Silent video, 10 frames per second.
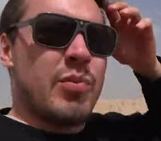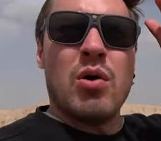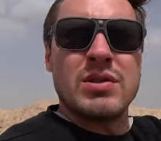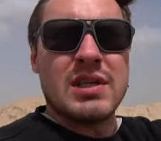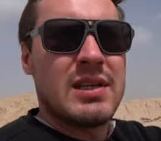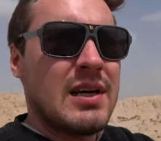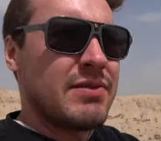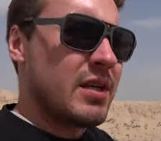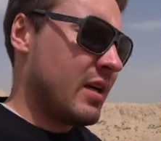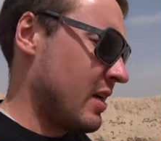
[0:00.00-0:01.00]
the bones are
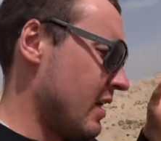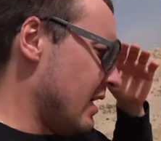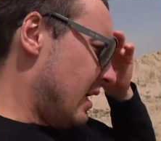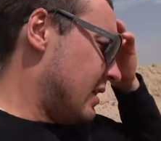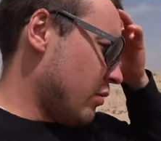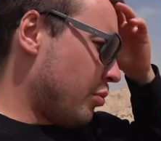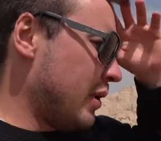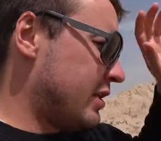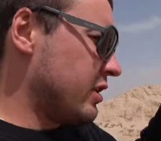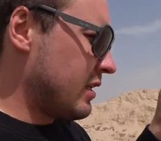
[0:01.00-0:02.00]
left, They were
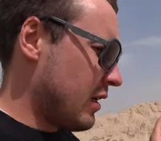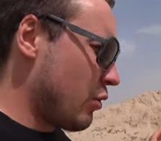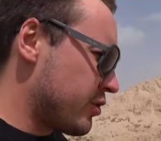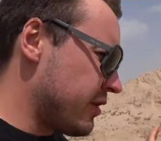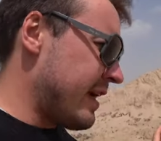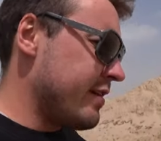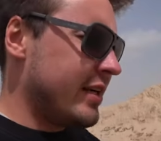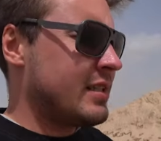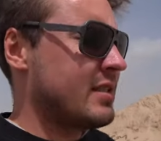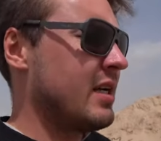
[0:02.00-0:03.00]
placed in
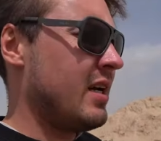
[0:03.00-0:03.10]
ossuaries,